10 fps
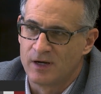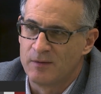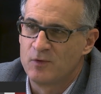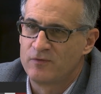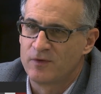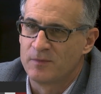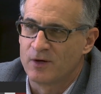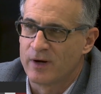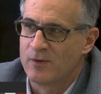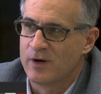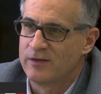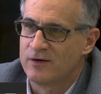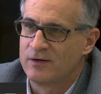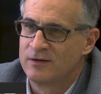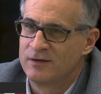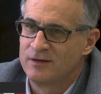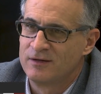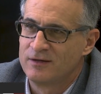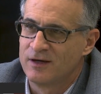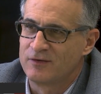I moved from the great weather
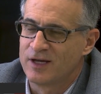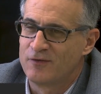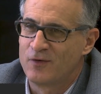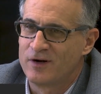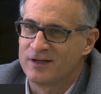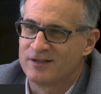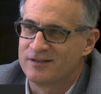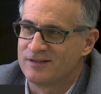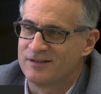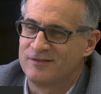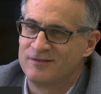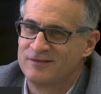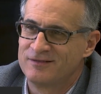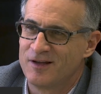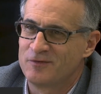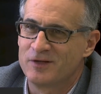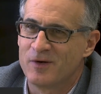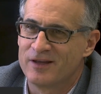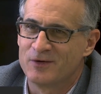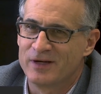of California to the lovely
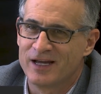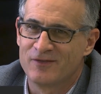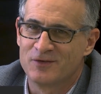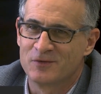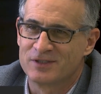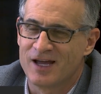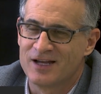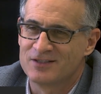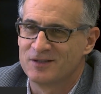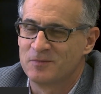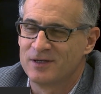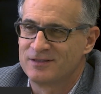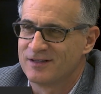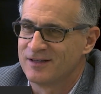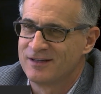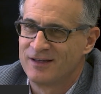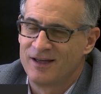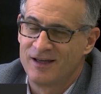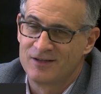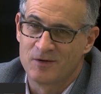weather we have in Wisconsin, but
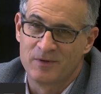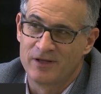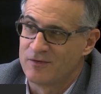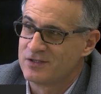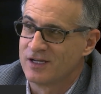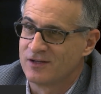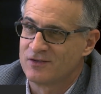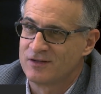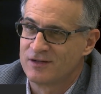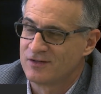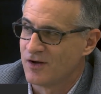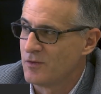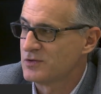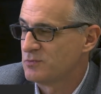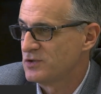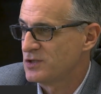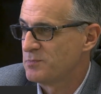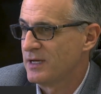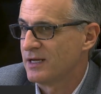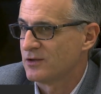so I've been there ever since. So it was just
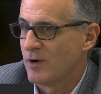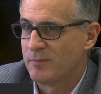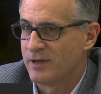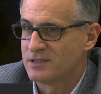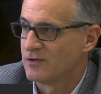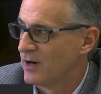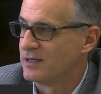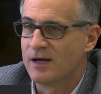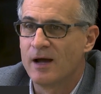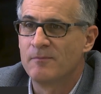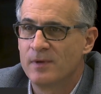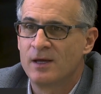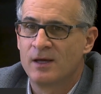being at the right place at the right time.